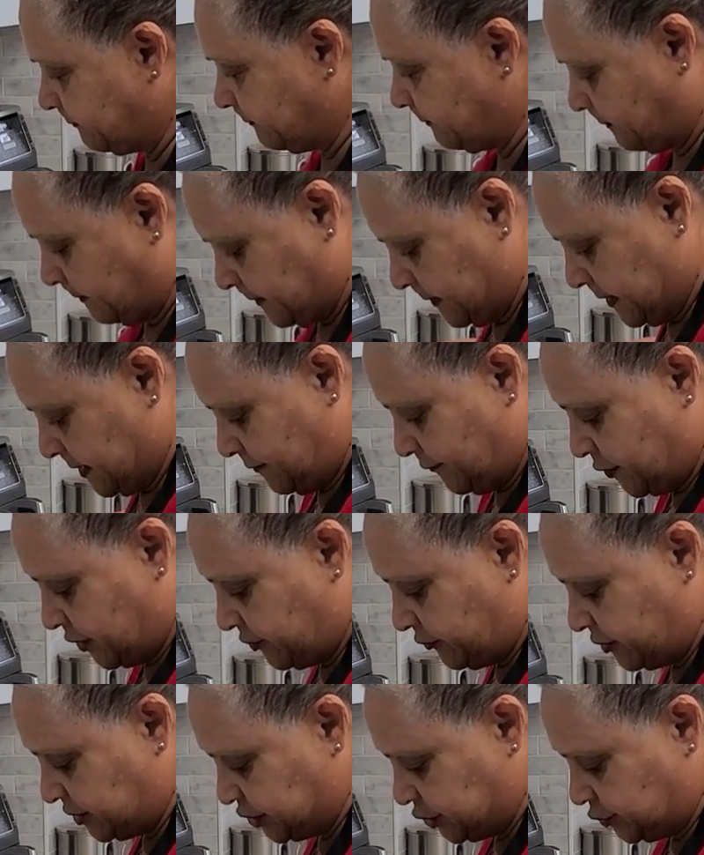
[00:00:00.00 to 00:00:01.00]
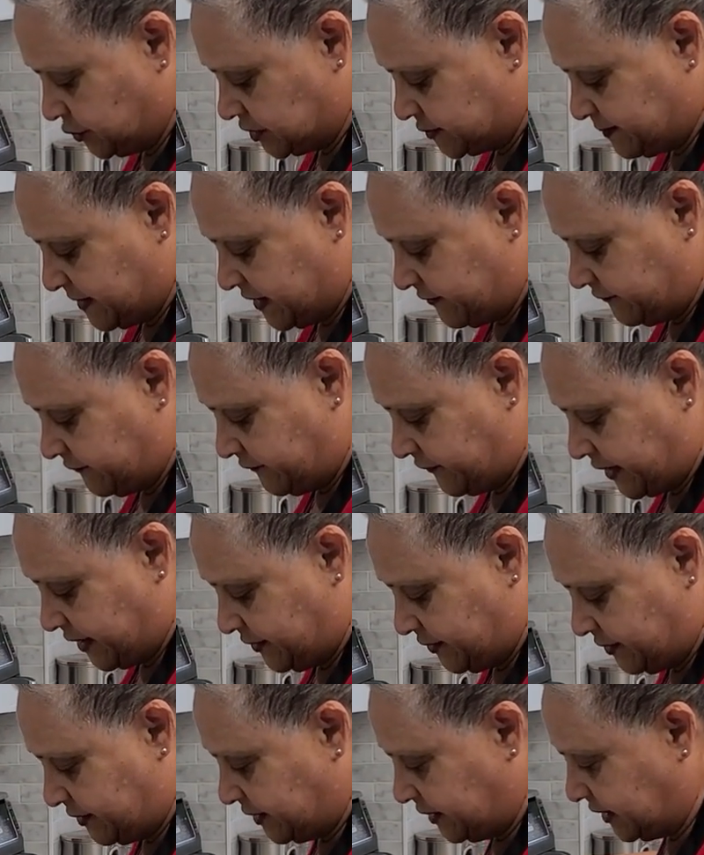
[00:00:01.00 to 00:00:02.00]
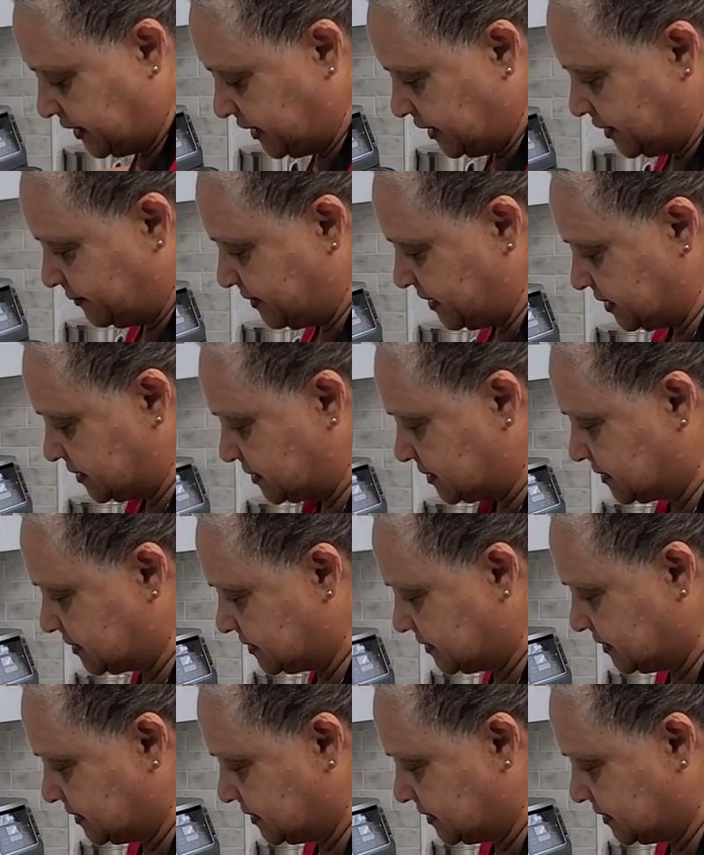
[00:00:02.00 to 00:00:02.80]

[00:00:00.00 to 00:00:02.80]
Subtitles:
Going to reduce my fire a little bit.